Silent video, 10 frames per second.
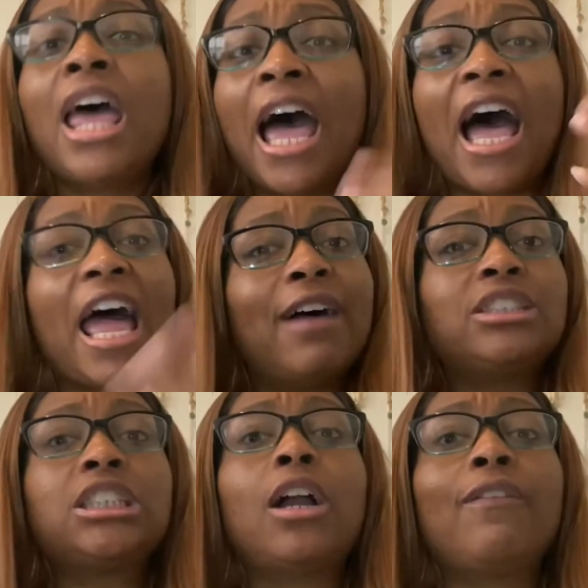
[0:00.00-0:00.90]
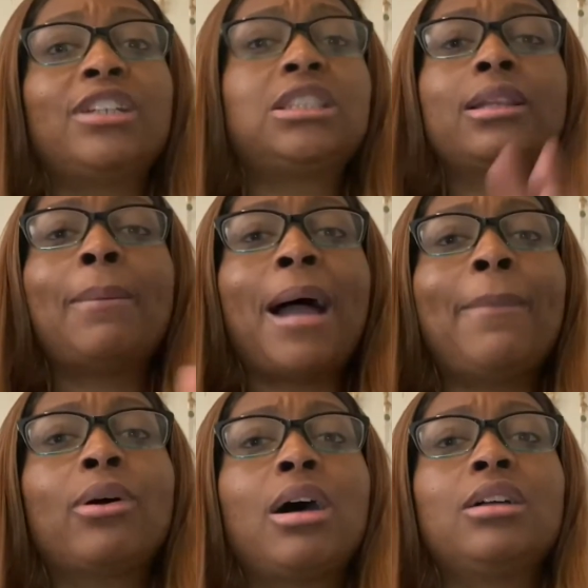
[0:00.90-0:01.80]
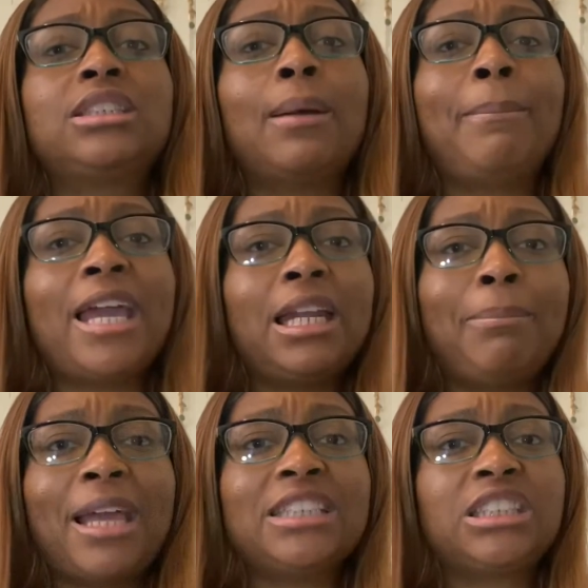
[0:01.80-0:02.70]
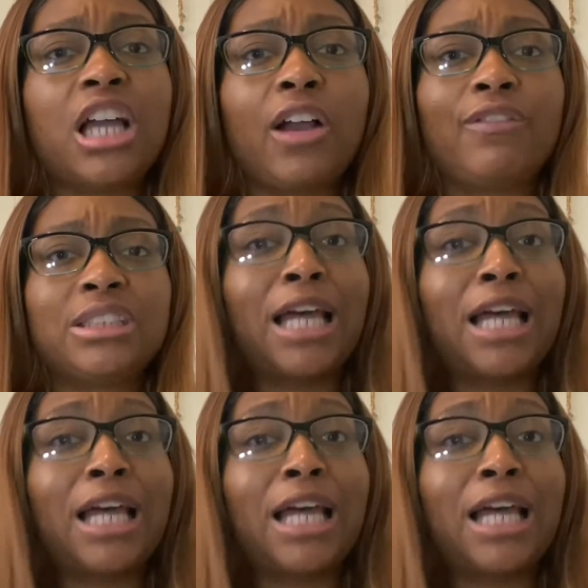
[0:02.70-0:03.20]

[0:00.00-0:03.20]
I have servants. The Bible calls them man and maid servants.